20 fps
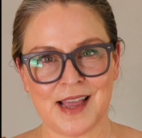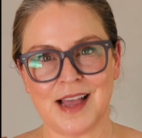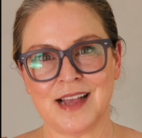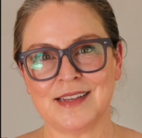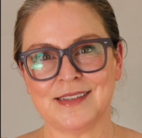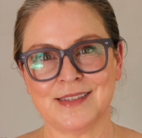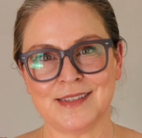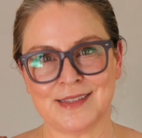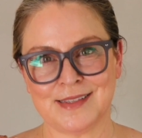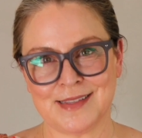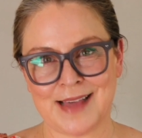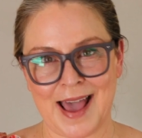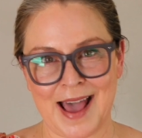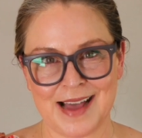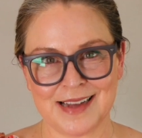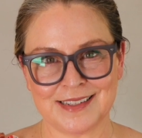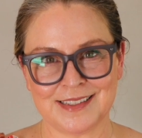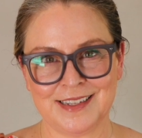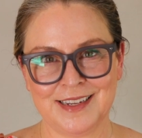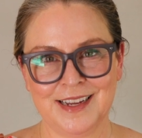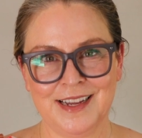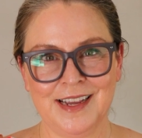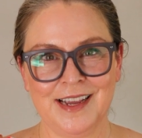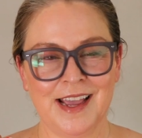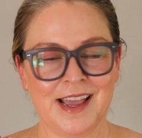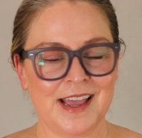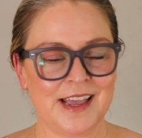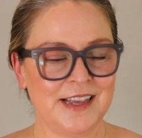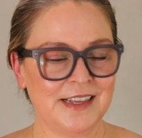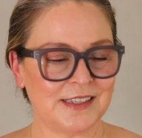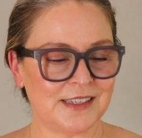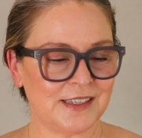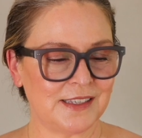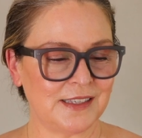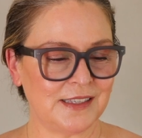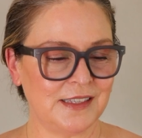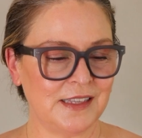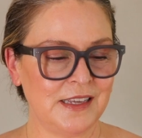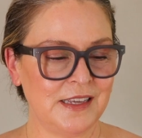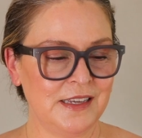has that.
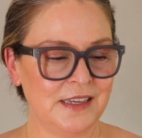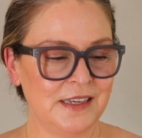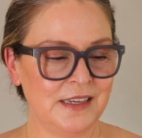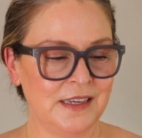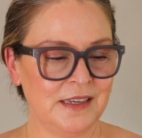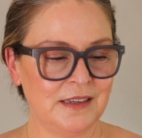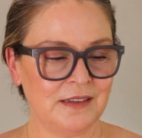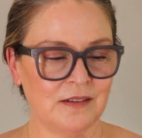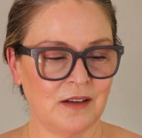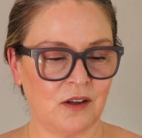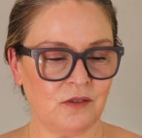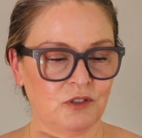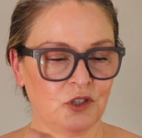It's the uh,